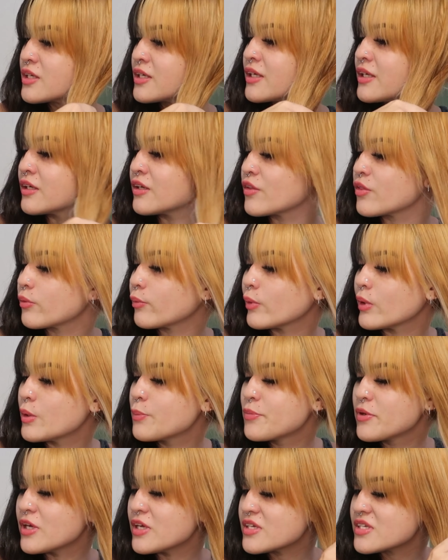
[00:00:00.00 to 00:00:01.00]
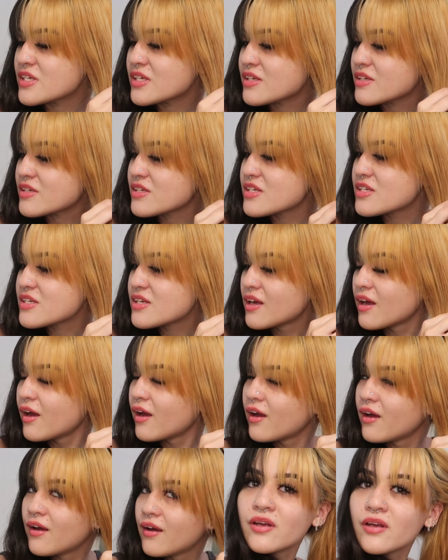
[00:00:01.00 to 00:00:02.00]
it into 3 pieces.
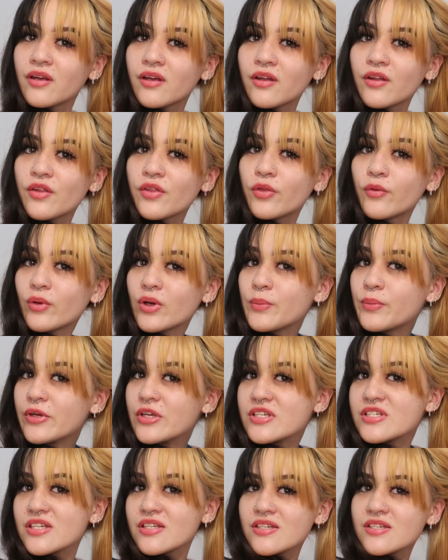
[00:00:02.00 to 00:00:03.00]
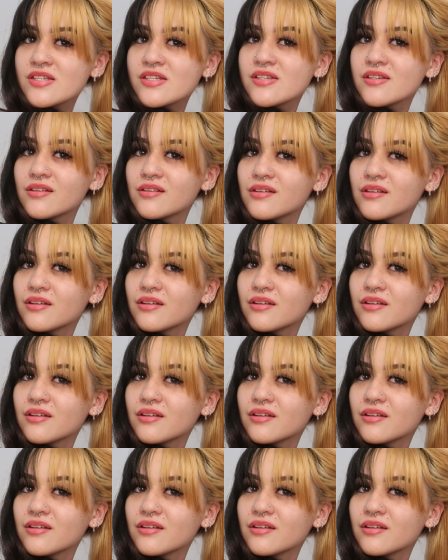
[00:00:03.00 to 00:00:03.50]
3 pieces.